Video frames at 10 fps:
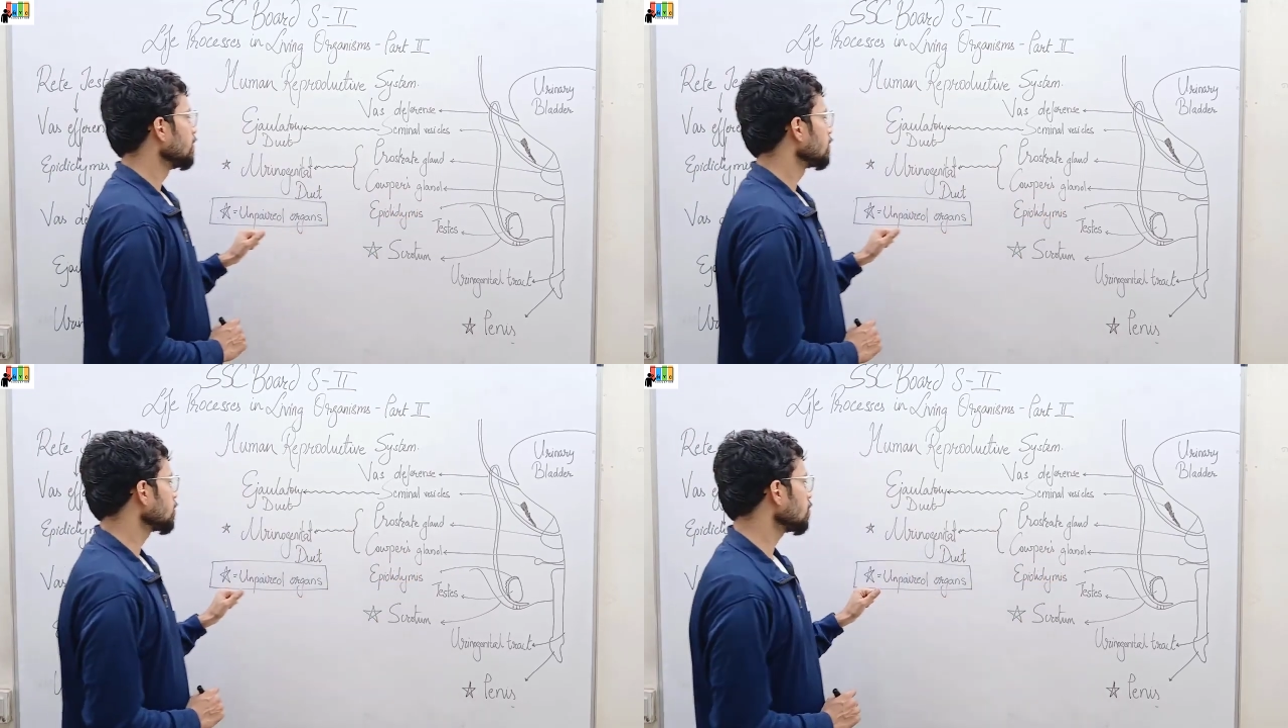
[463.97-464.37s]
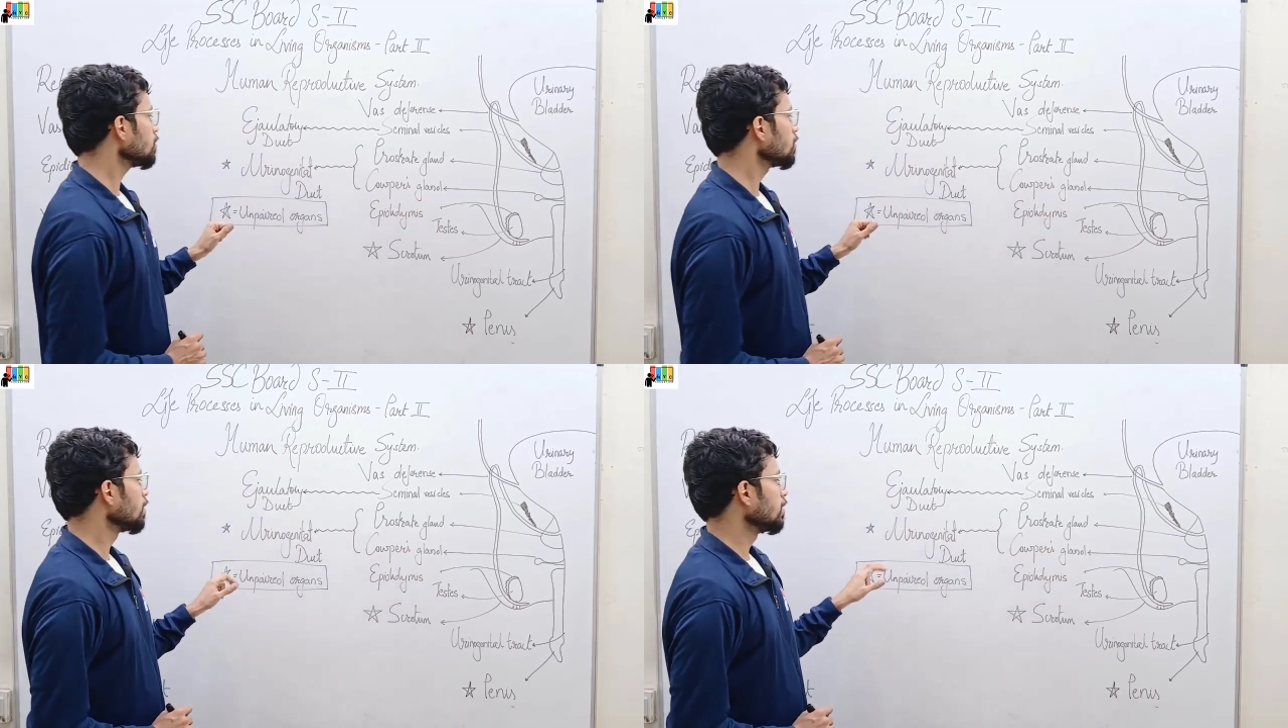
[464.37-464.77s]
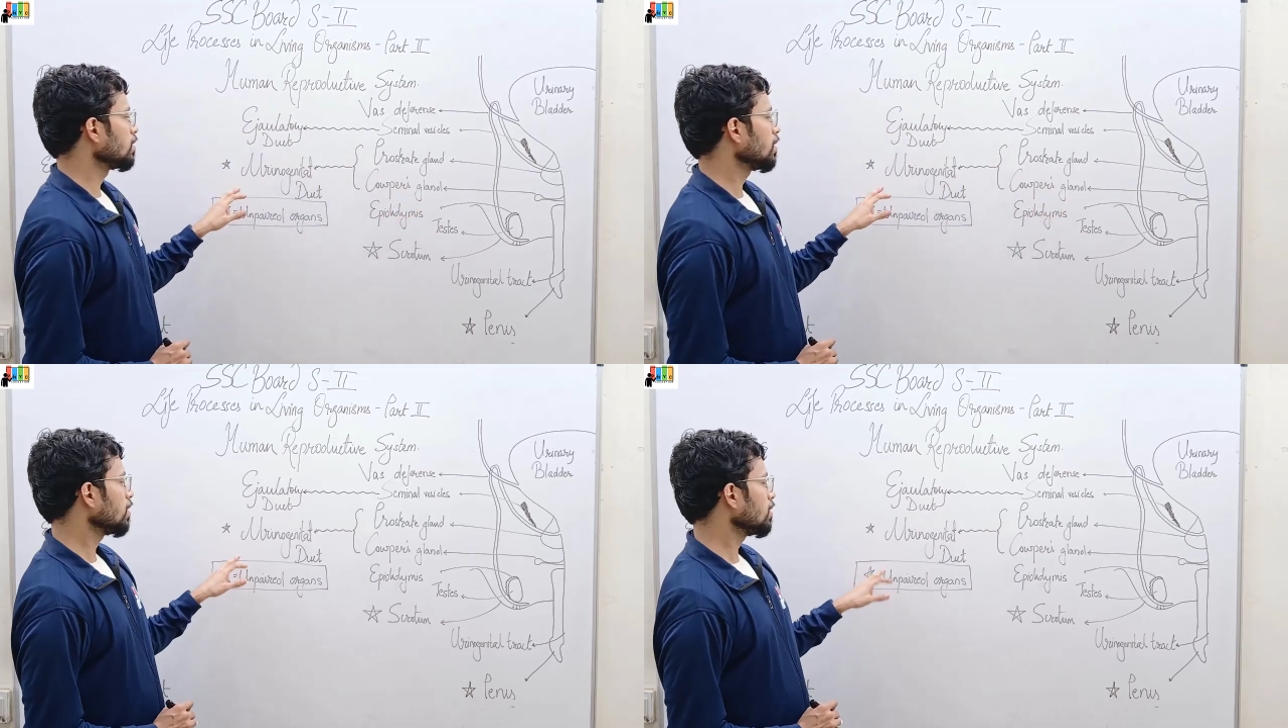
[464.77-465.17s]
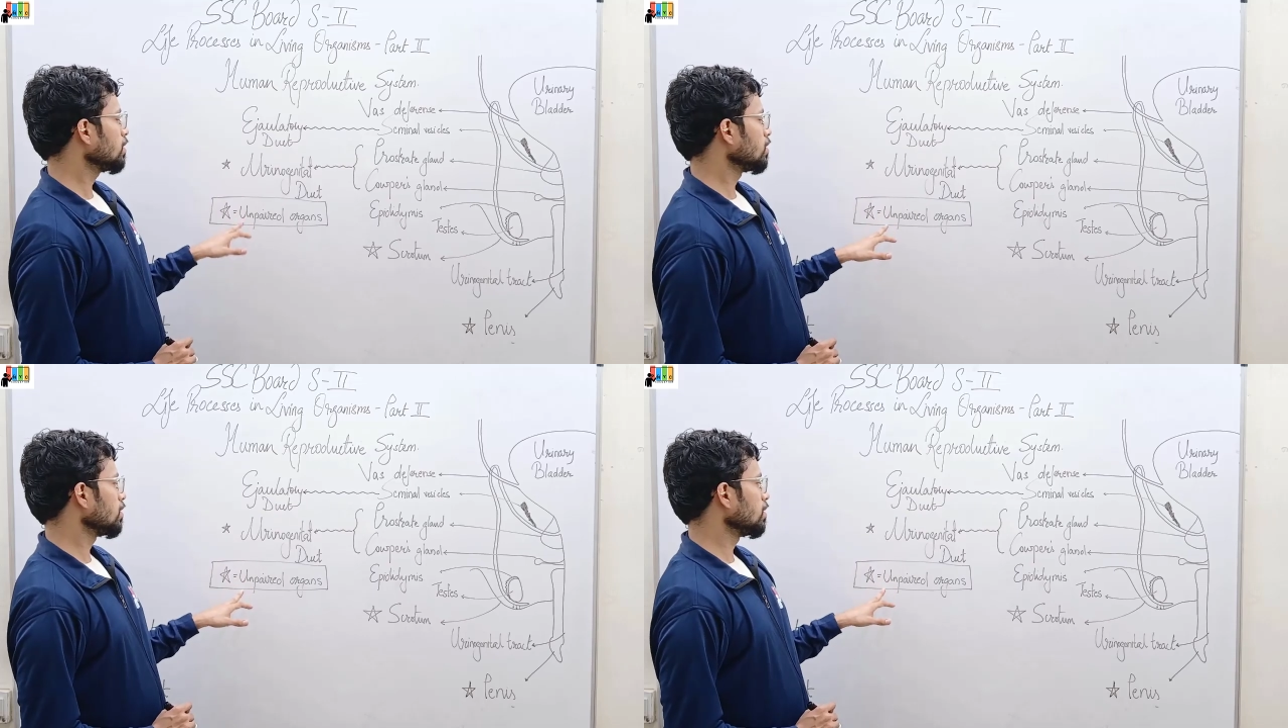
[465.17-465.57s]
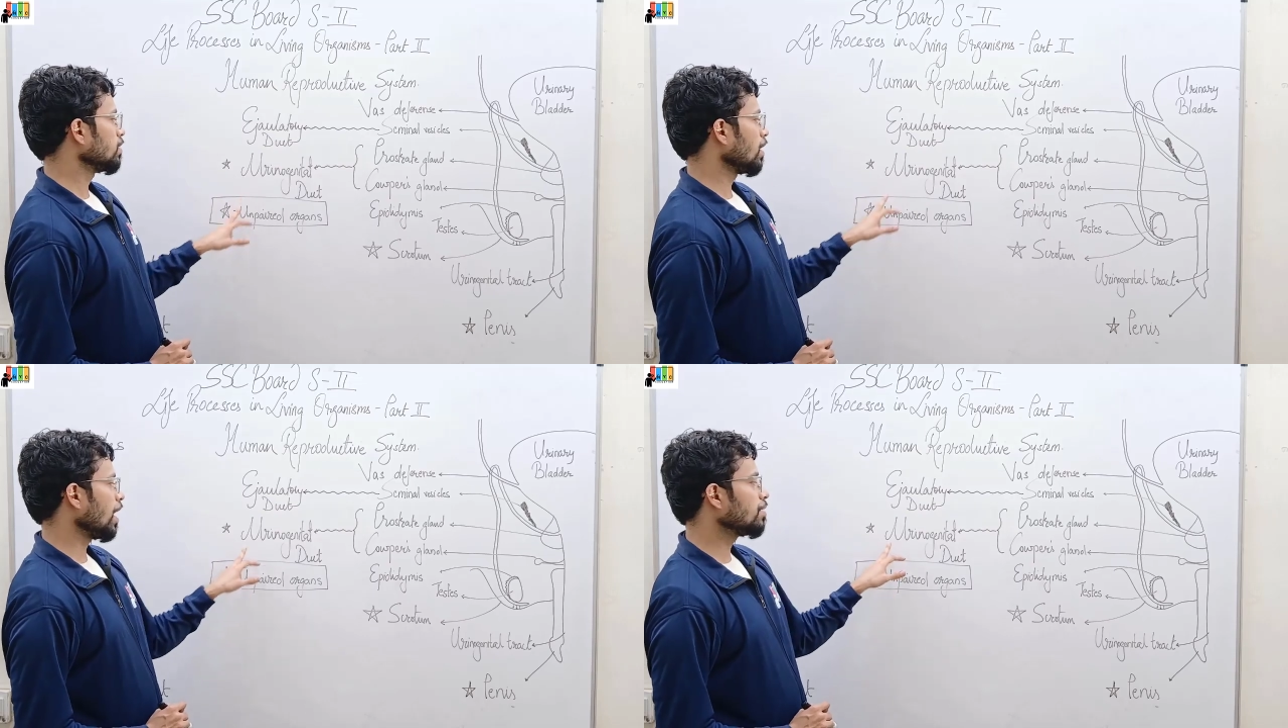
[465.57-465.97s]
So the
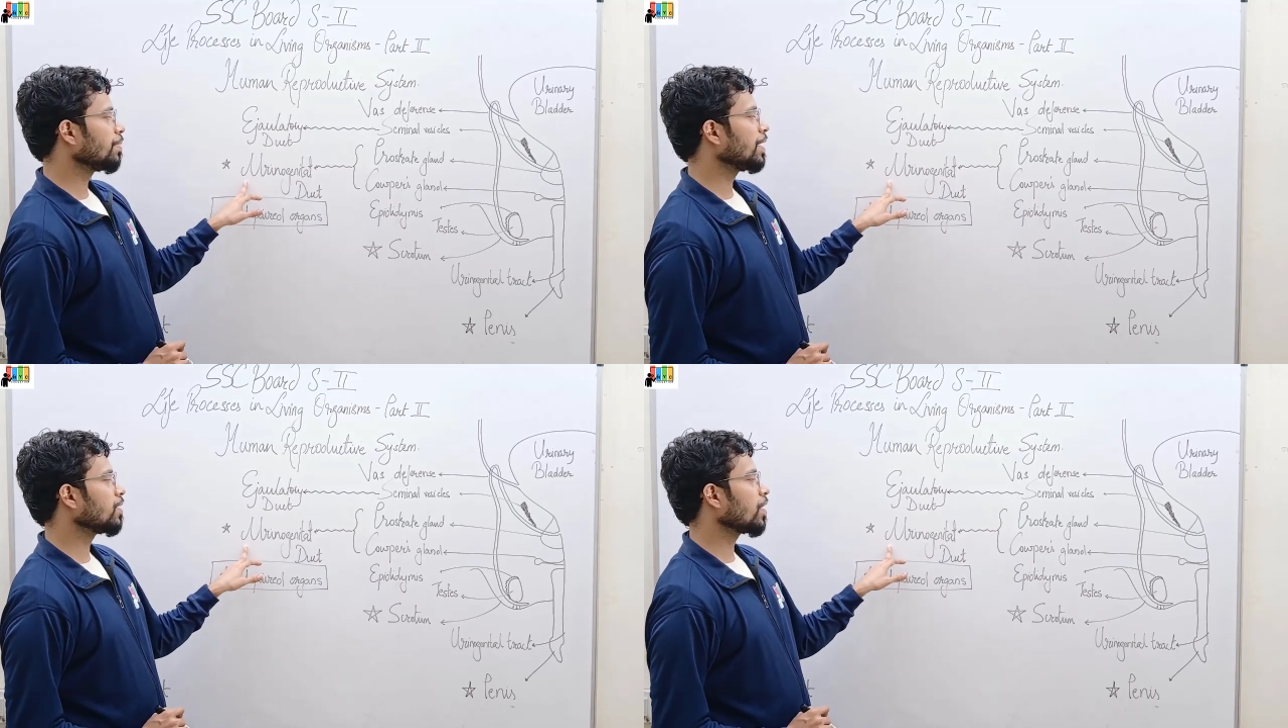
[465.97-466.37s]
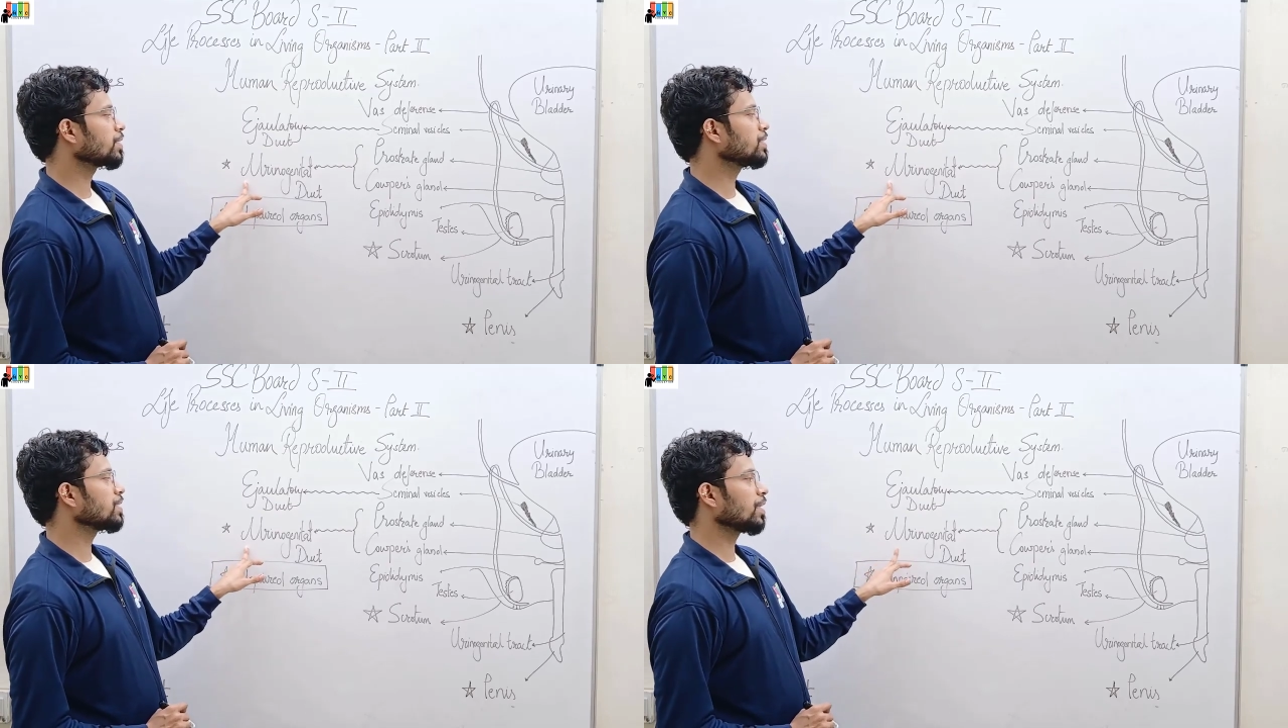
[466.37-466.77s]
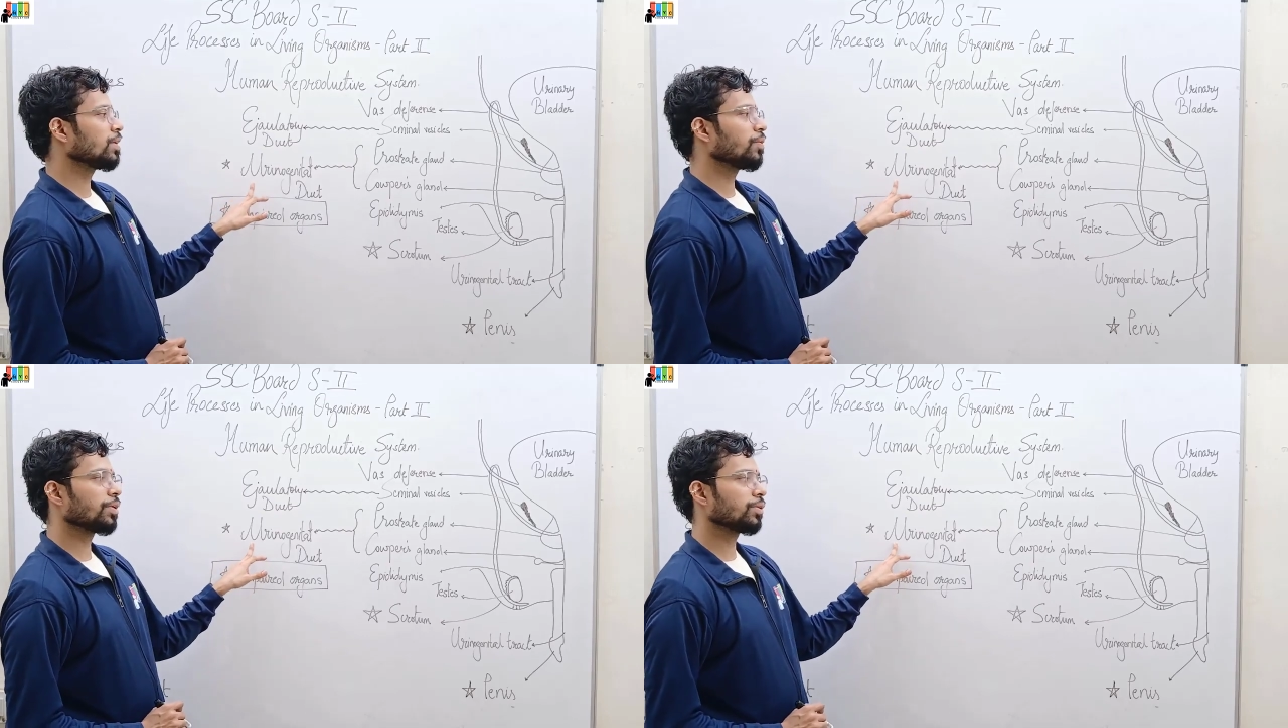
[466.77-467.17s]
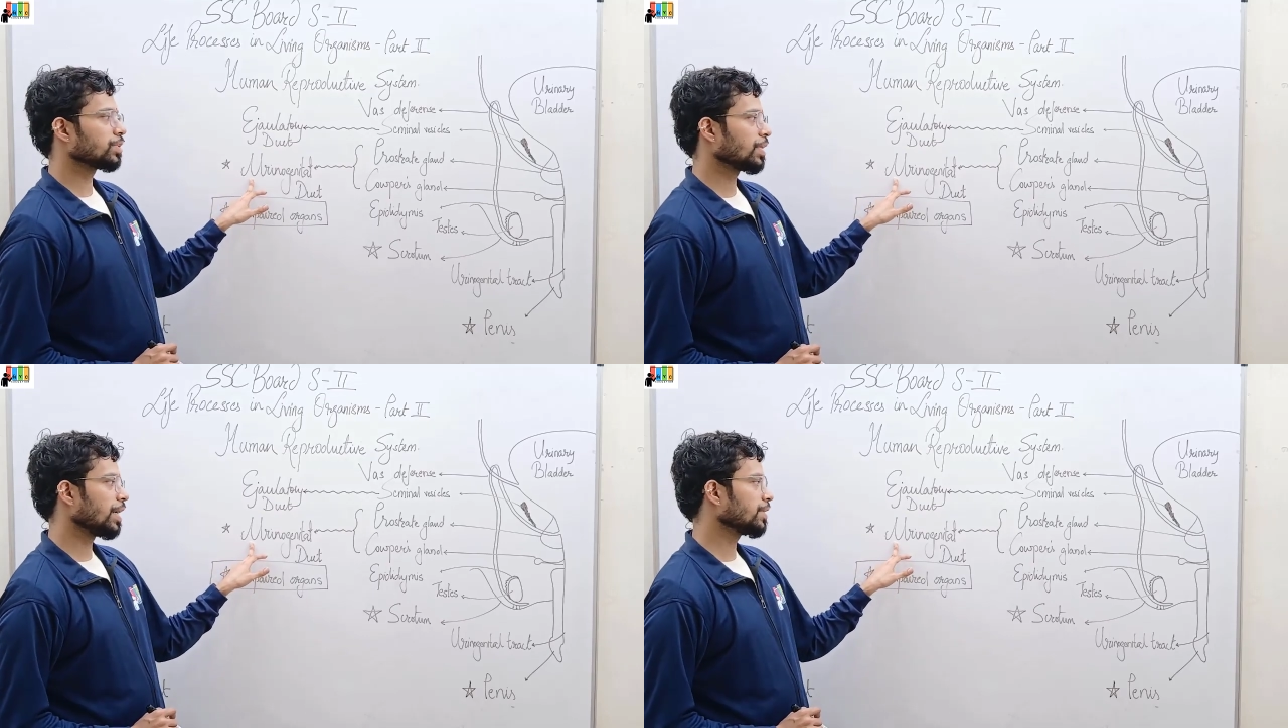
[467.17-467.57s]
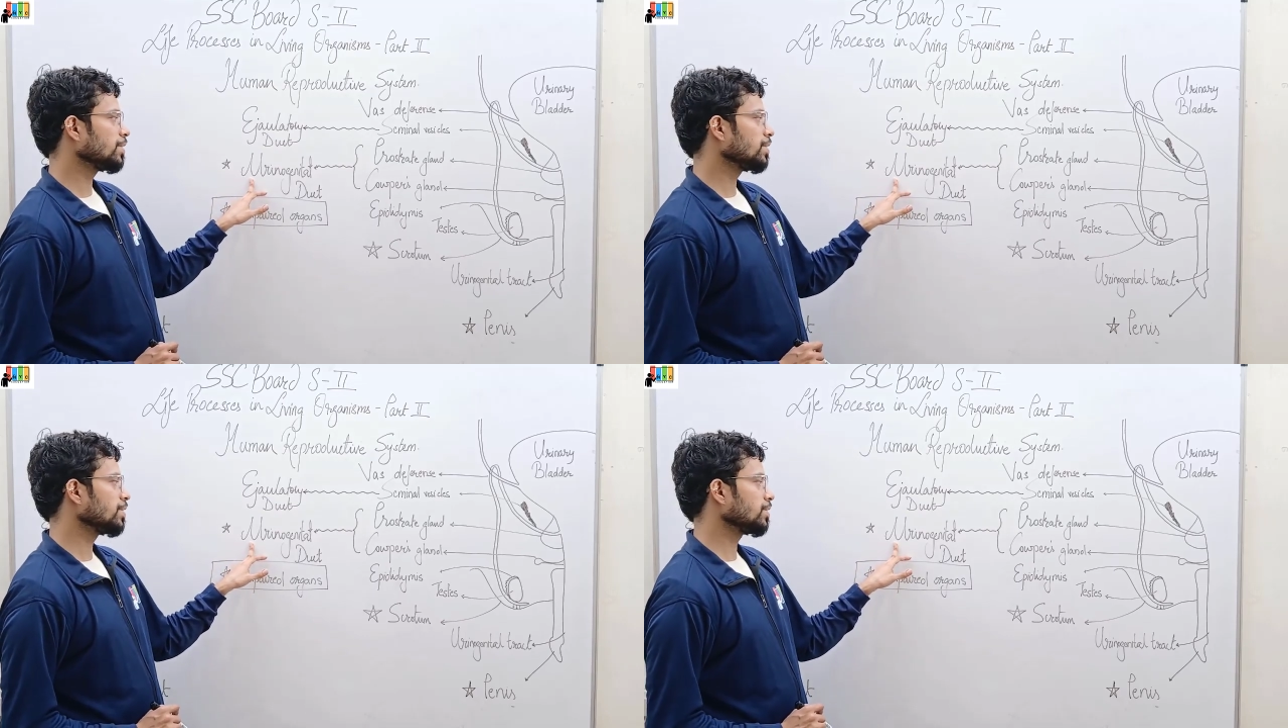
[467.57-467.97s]
unpaired organs are the
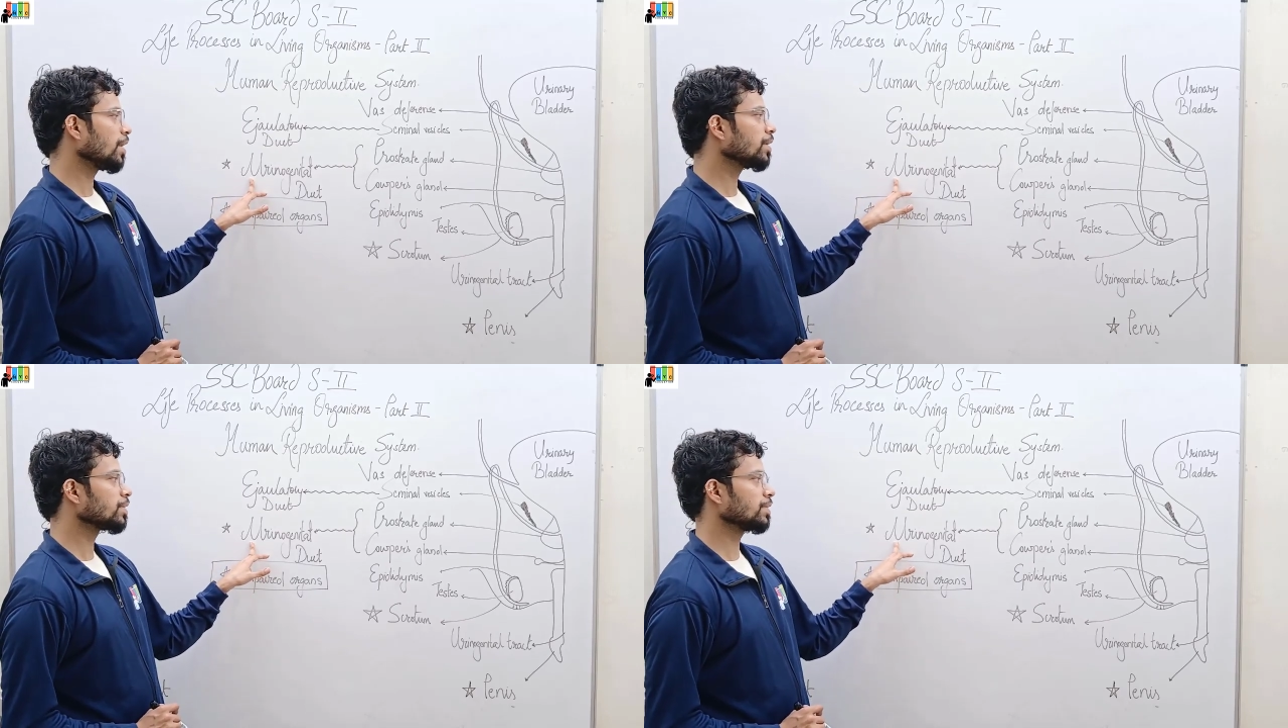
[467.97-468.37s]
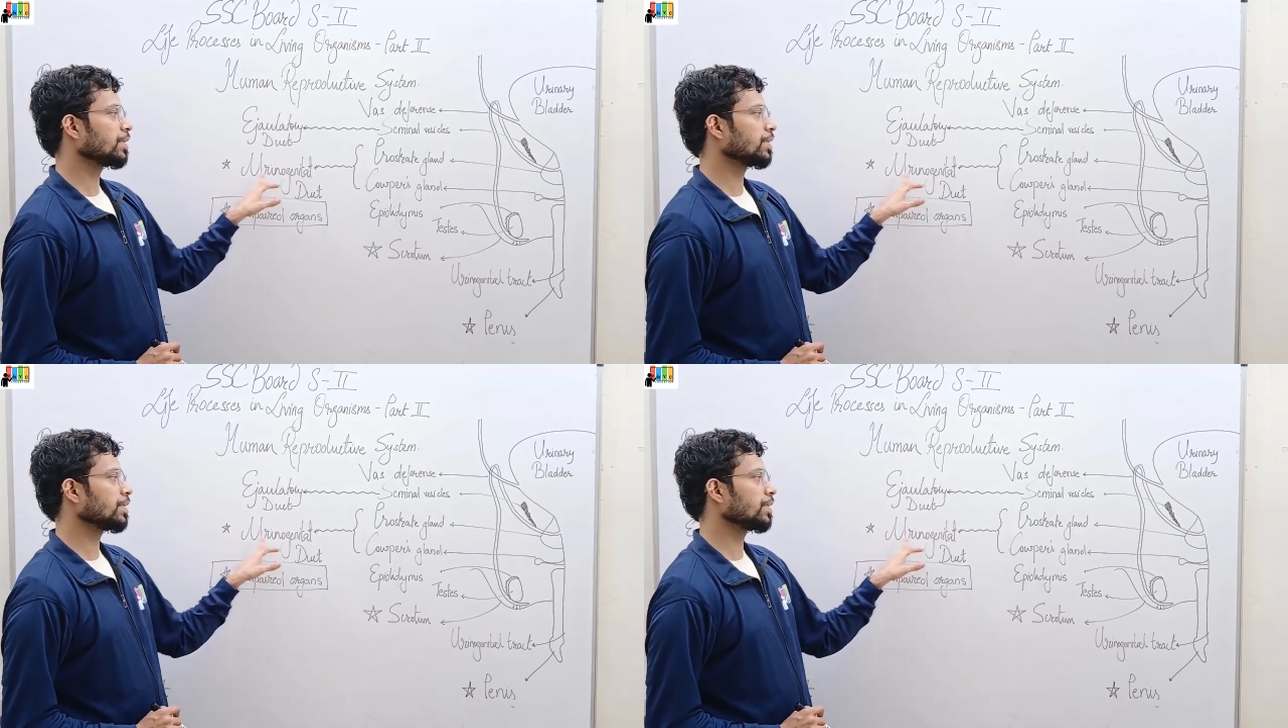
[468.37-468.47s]
urinogenital duct,